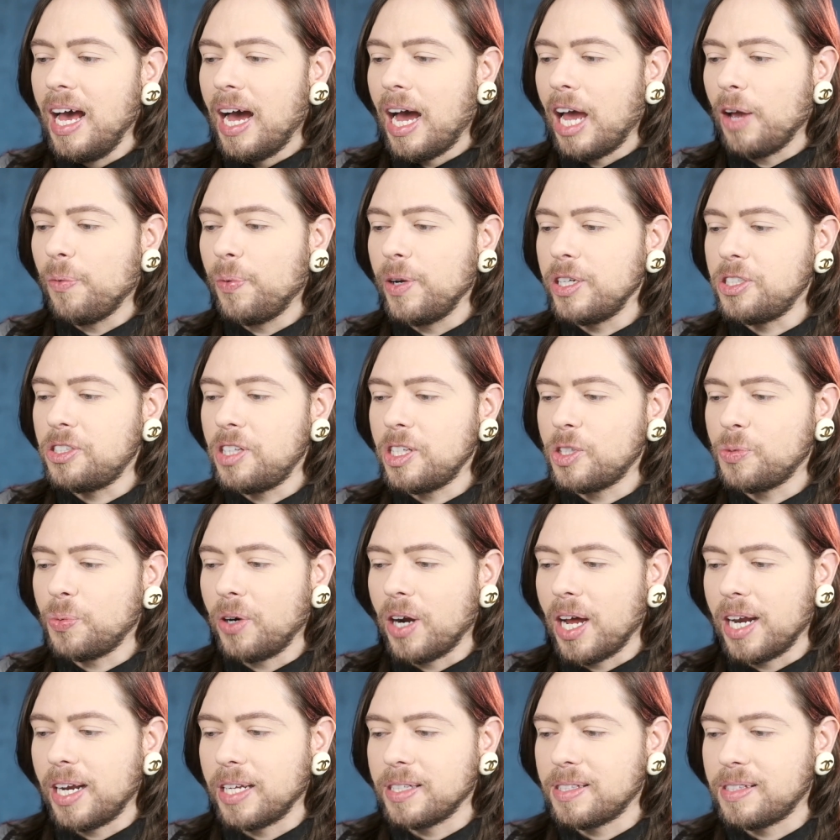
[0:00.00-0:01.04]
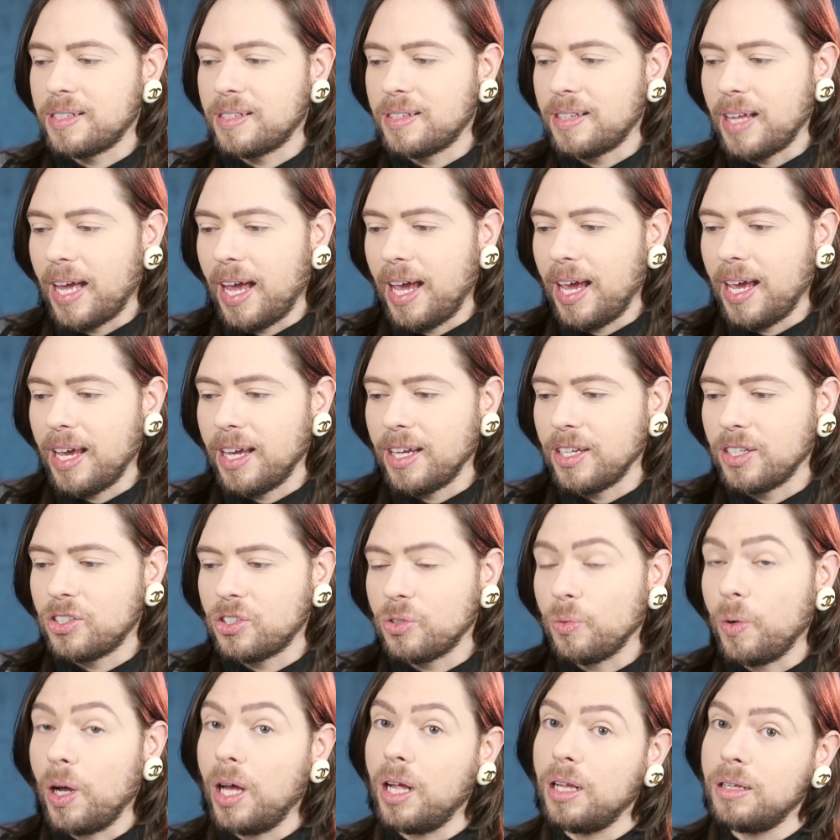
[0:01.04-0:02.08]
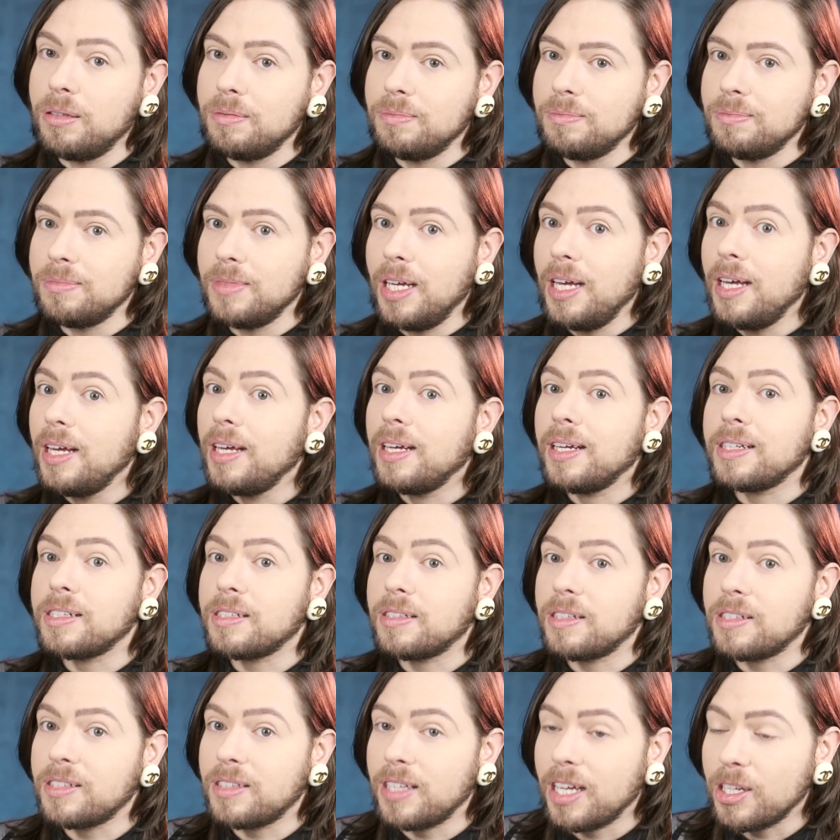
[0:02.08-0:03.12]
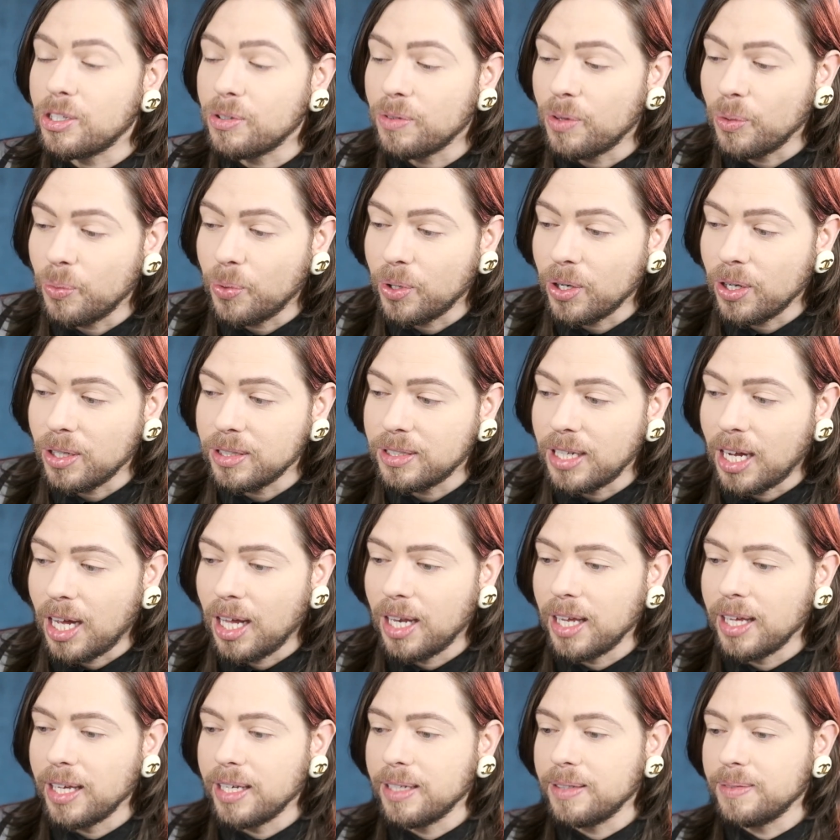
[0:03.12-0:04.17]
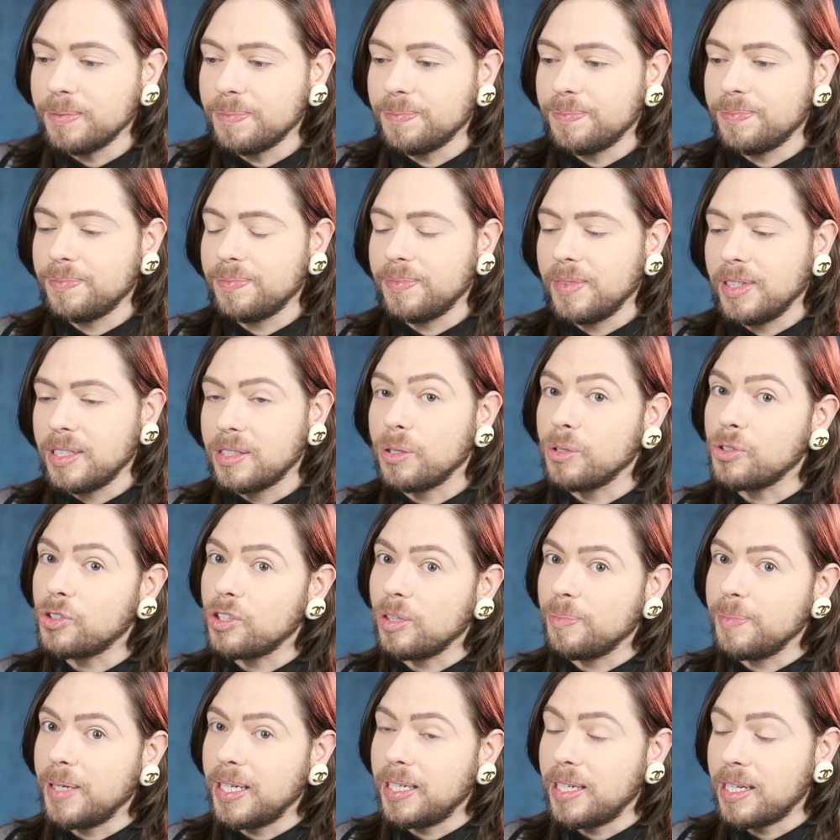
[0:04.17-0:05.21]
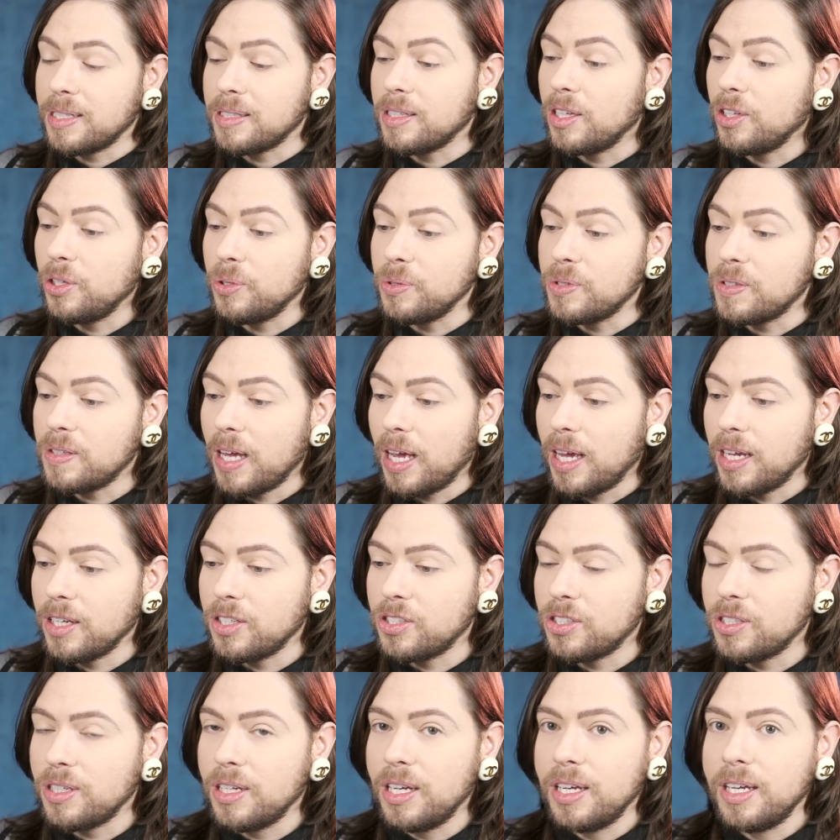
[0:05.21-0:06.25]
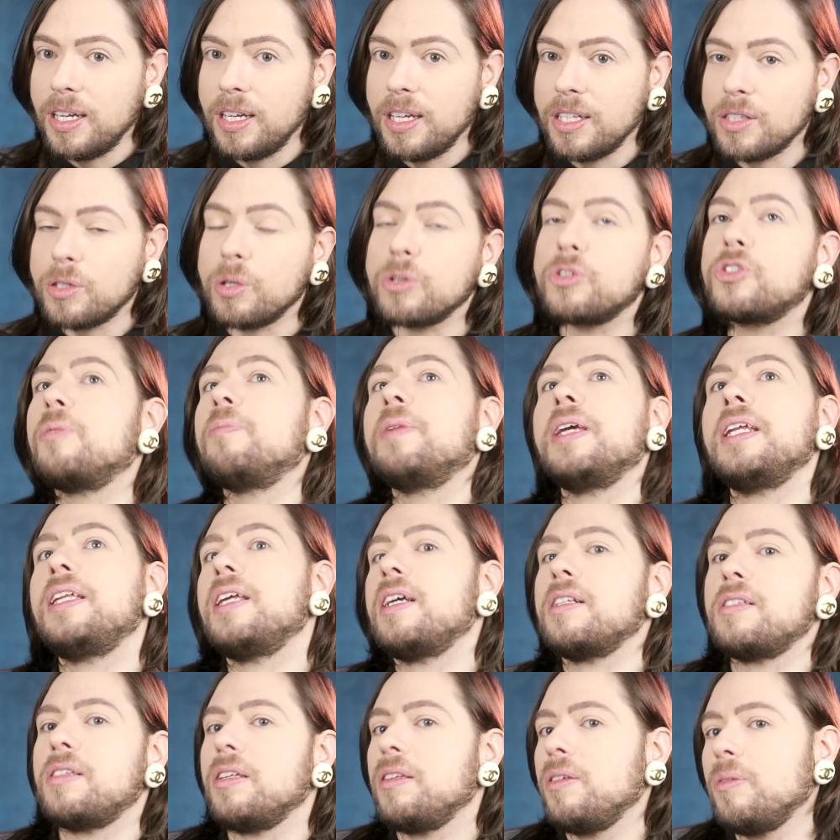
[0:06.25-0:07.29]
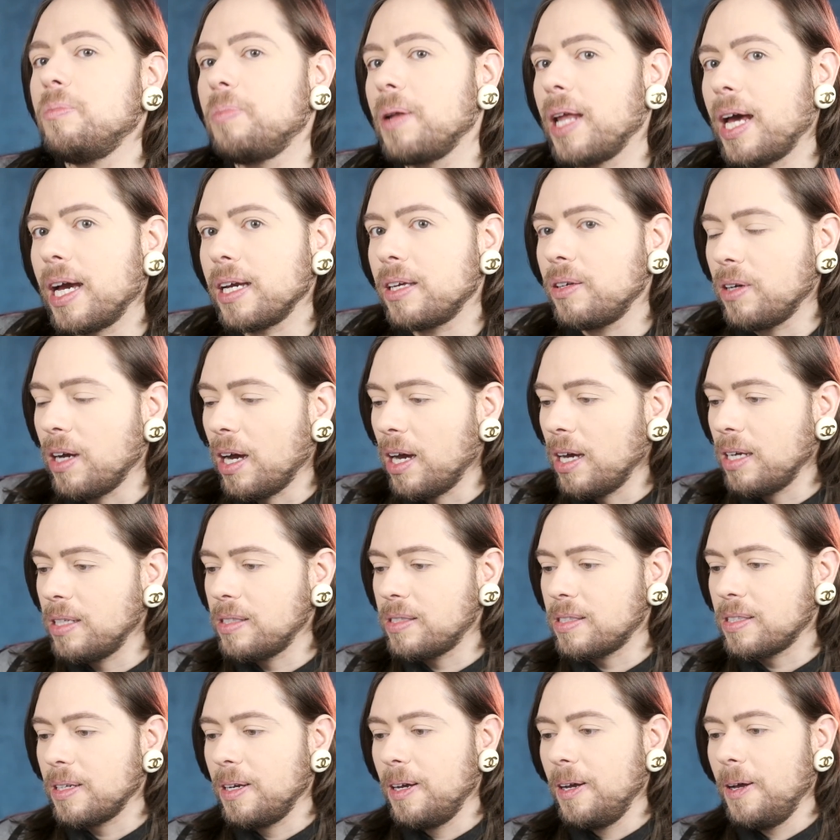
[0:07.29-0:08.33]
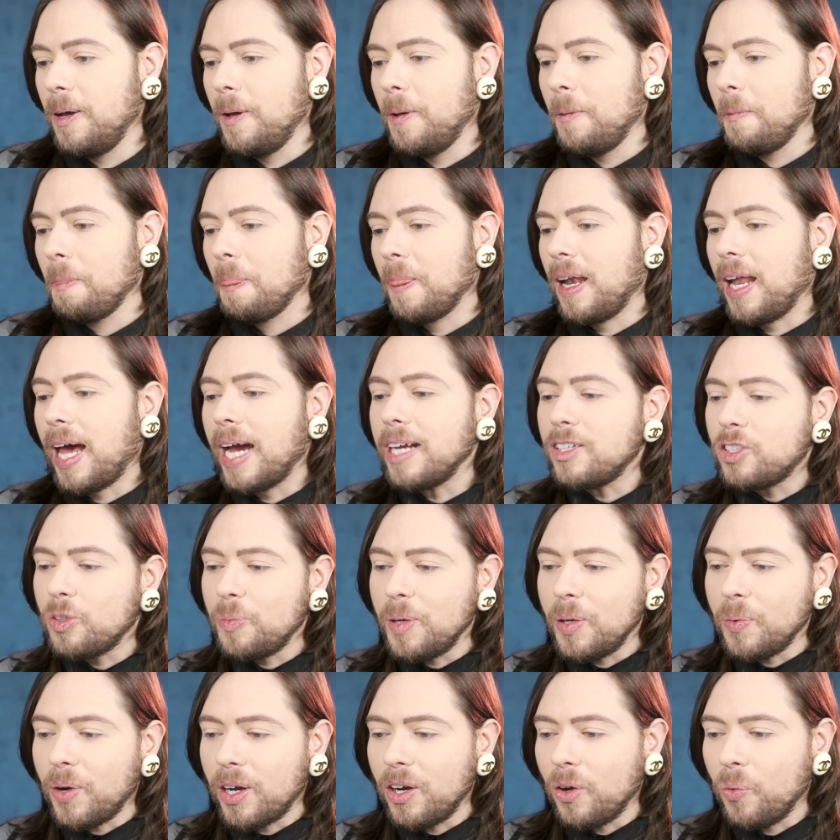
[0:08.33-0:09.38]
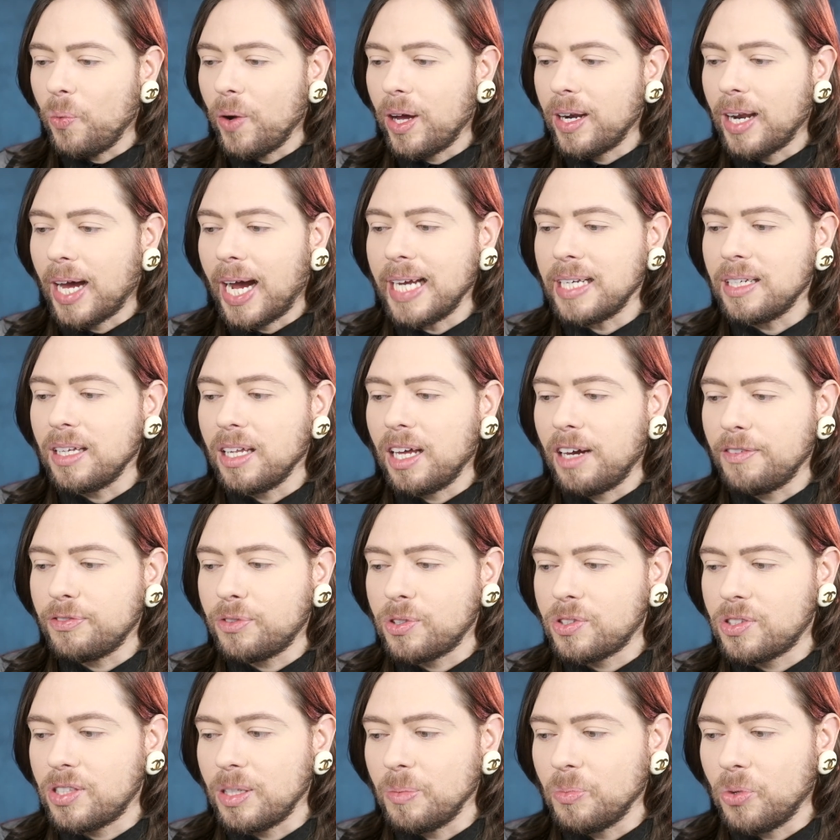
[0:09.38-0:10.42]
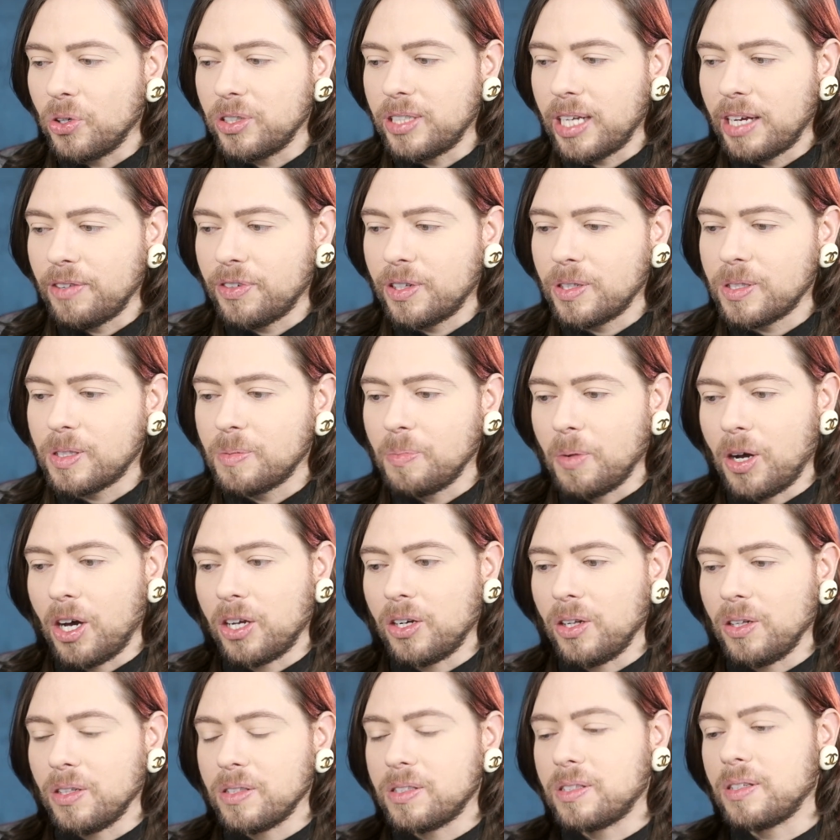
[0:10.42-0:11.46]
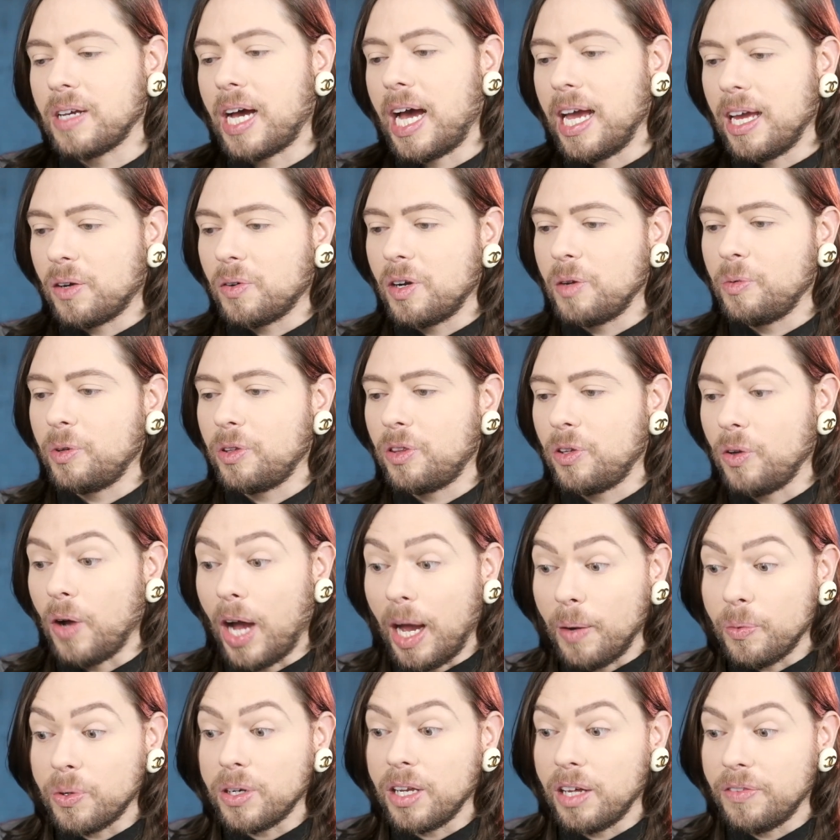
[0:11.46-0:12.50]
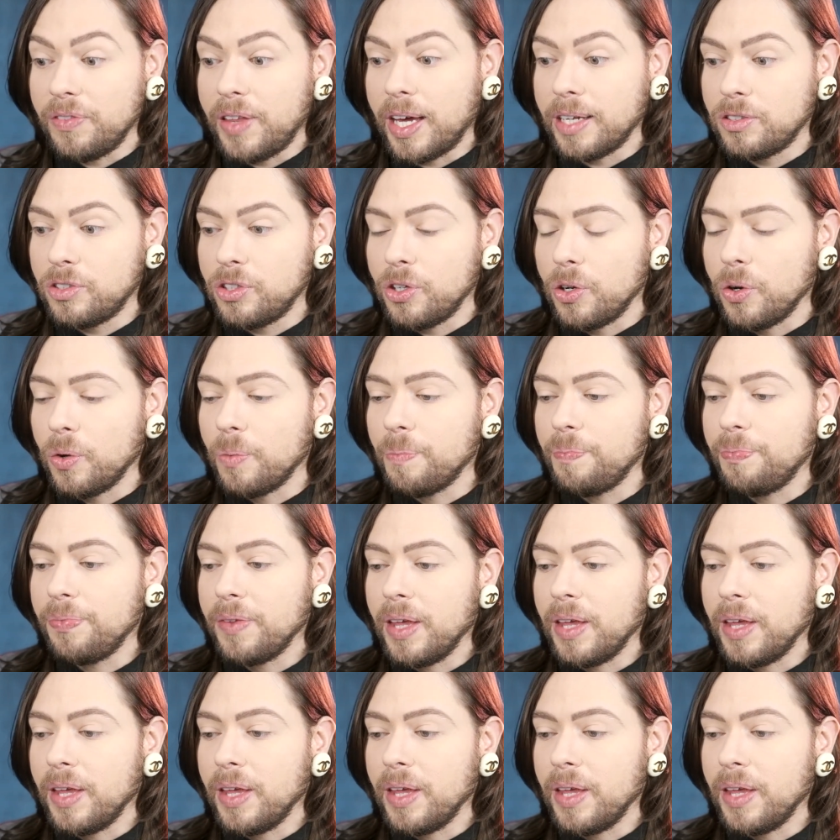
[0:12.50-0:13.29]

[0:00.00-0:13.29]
I wish this were on a stage. Well, it's the stage of the world, darling. Social media is the new stage. Social media is the new black, you guys. Lie to Me 101. I'd love to see more diverse models. I agree with you. I would love that too.